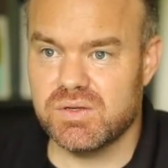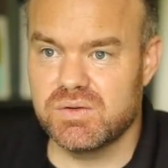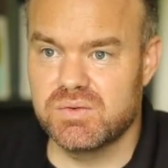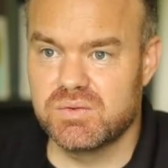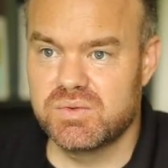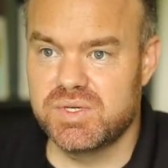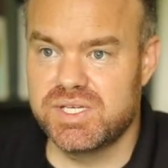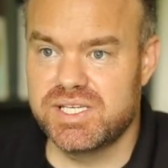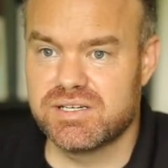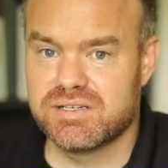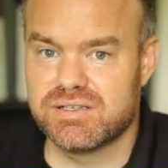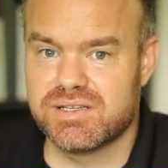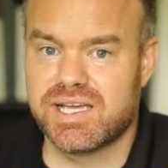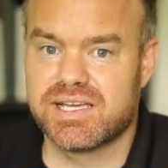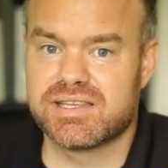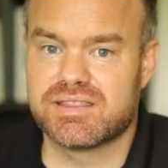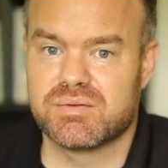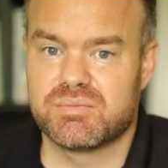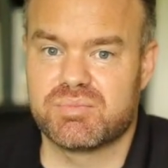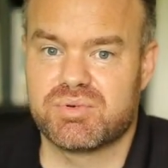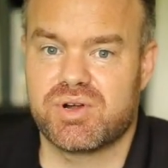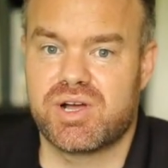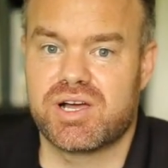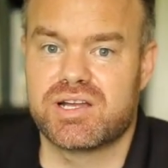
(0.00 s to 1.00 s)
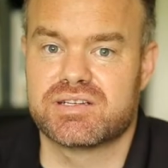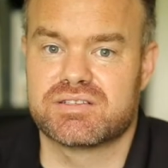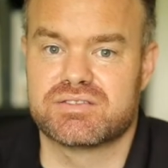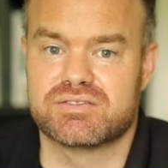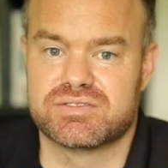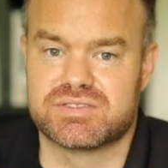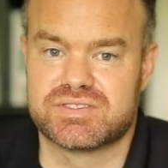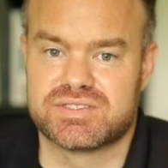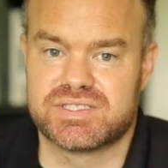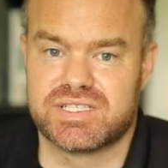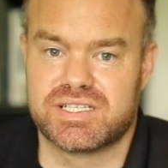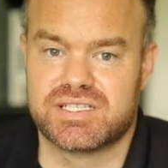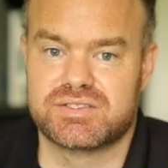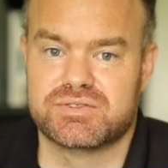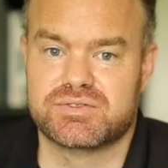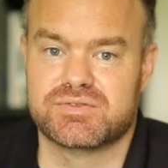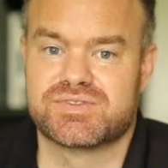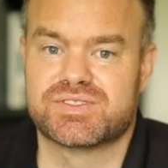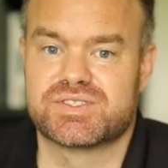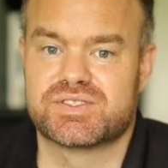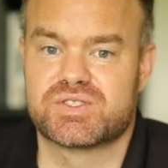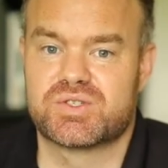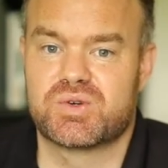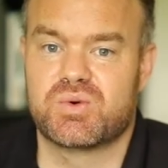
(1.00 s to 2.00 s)
we are like the prodigal son
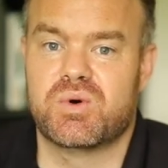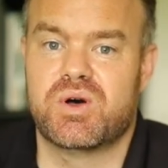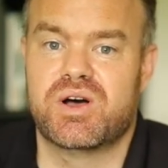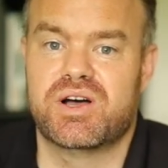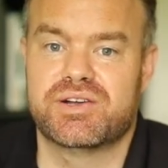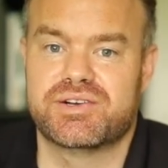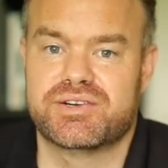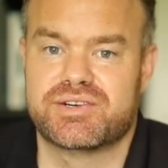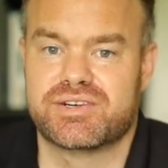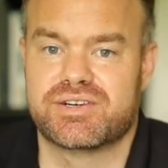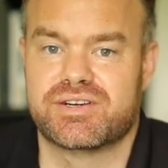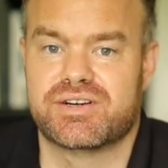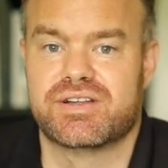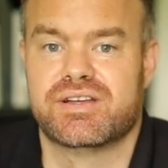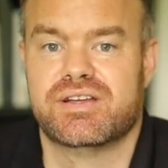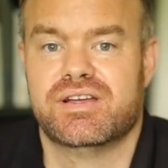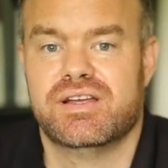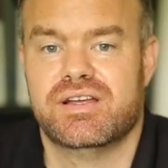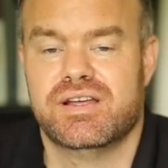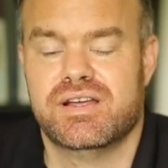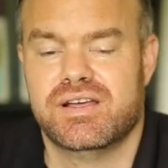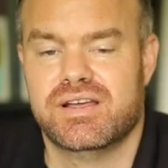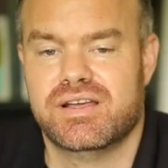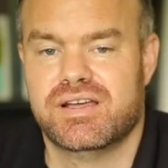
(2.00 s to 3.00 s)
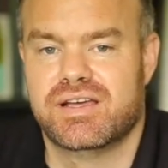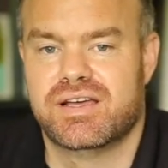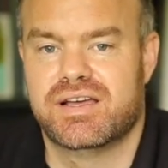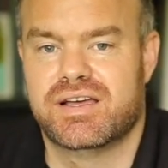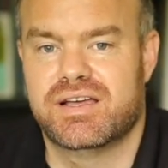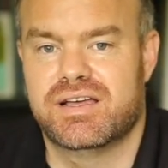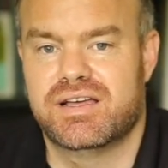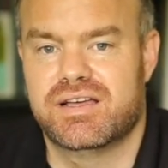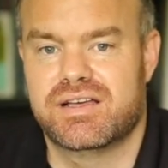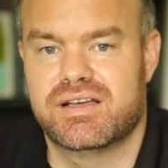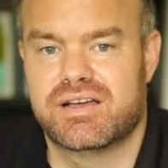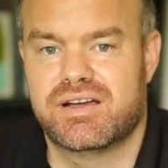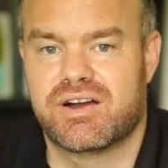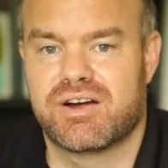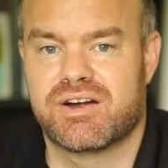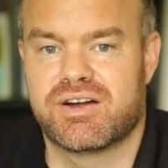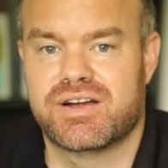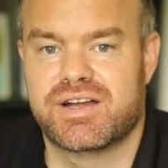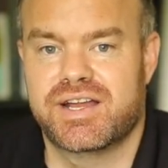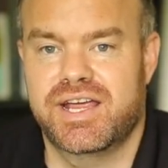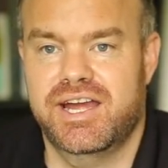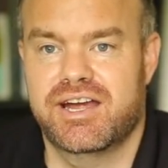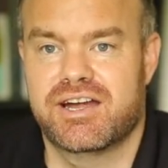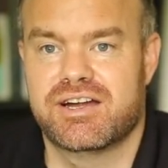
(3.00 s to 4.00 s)
who've squandered uh, our
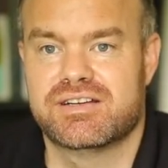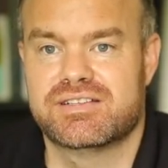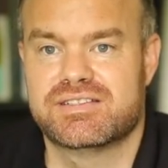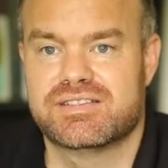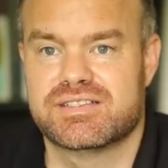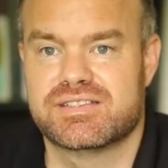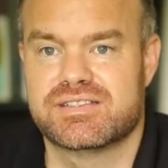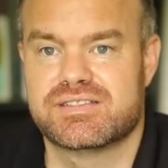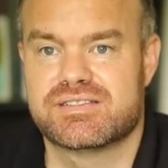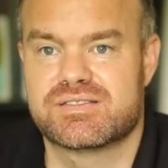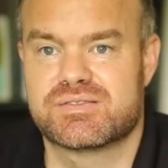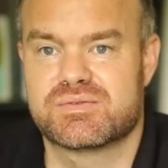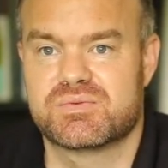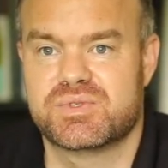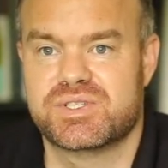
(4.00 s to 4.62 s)
inheritance.